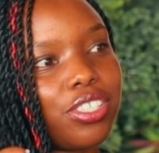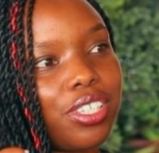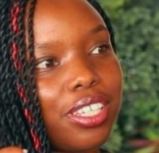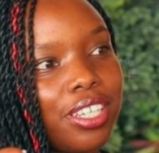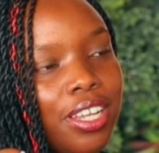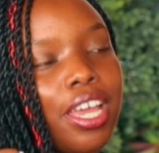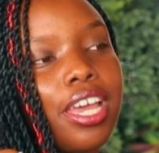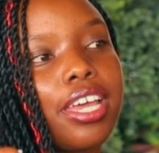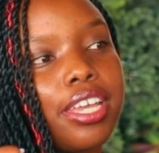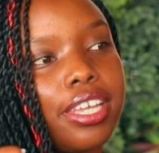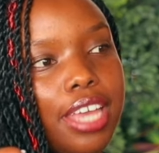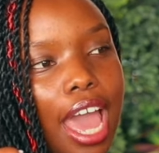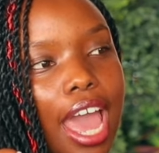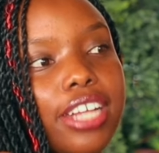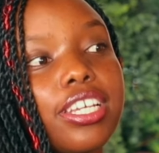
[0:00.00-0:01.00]
but then nap
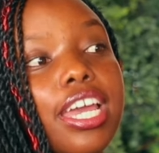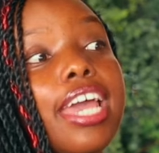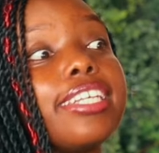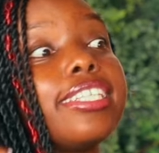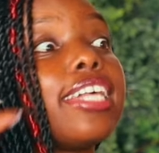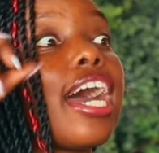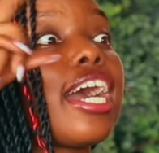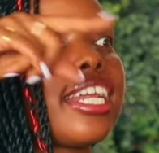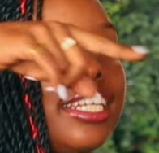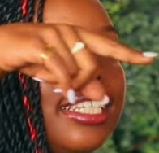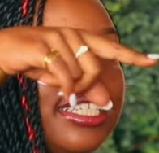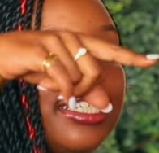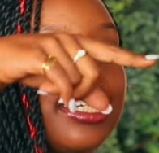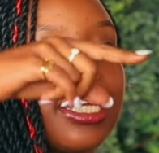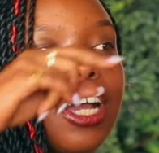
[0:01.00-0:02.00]
then I, exactly. good day
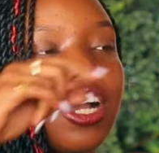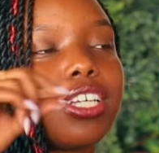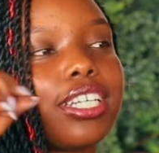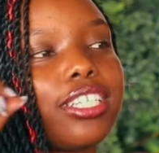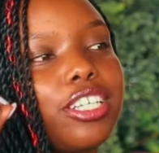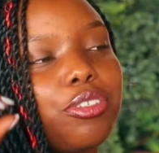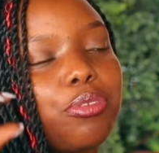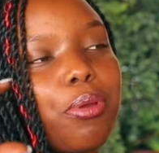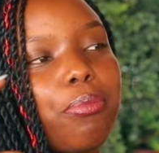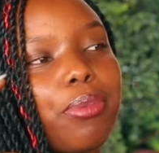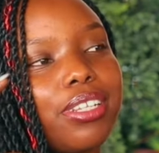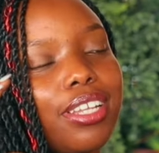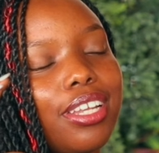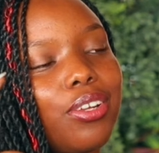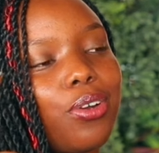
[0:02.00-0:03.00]
continue. Because I just
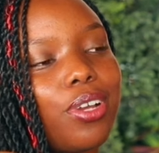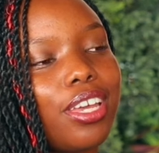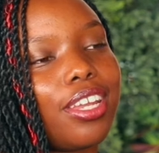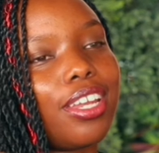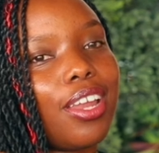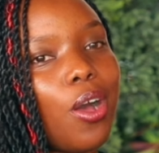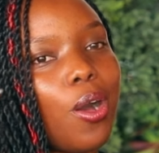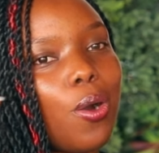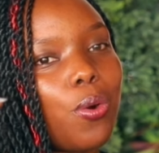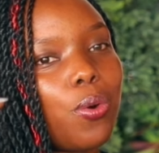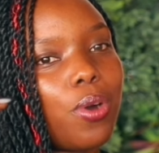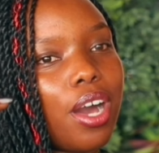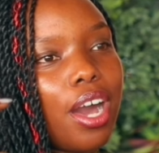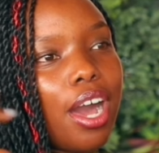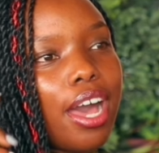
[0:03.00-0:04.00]
remembered that, okay,
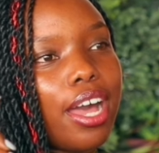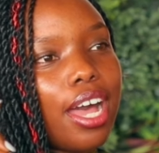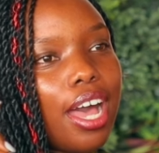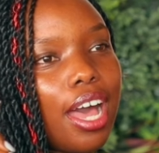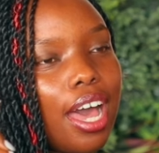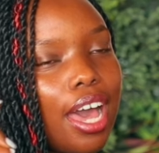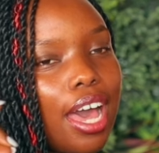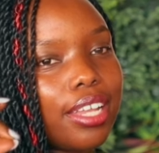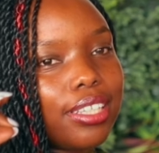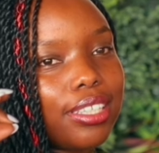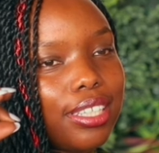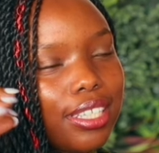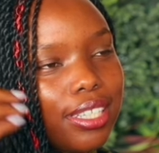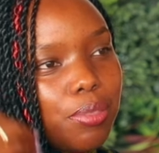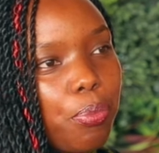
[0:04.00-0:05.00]
now at
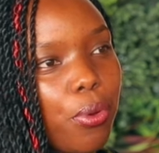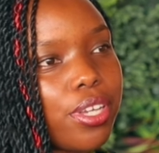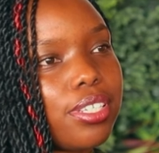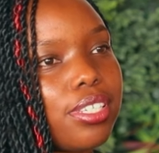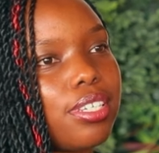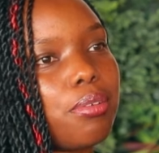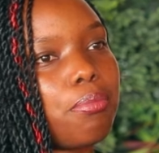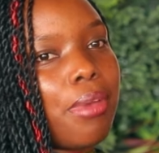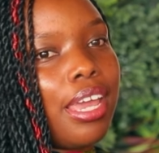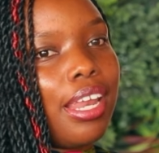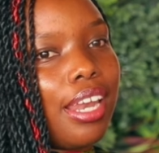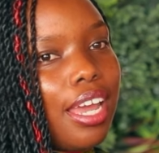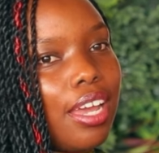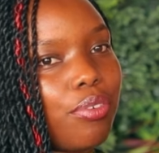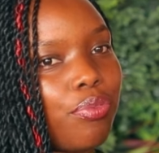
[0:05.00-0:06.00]
this point in my
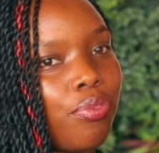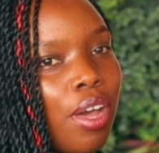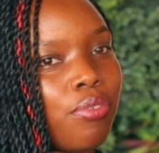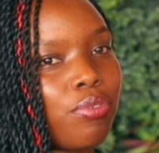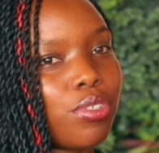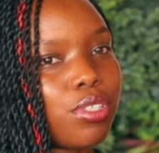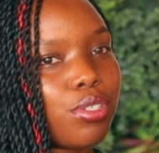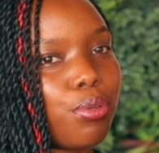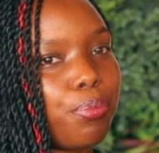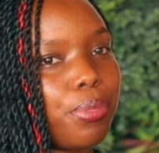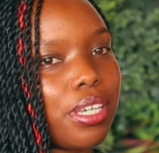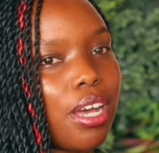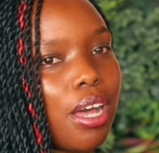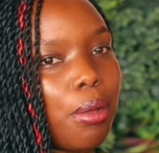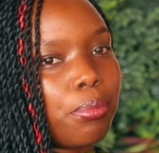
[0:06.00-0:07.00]
life I've also
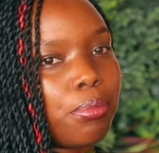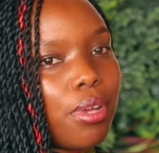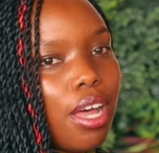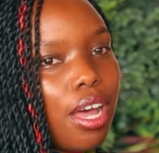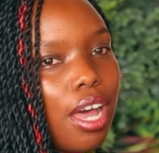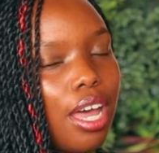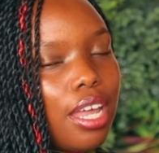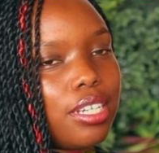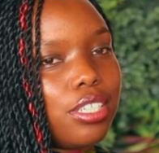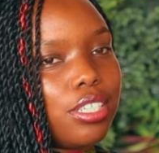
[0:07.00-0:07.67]
become a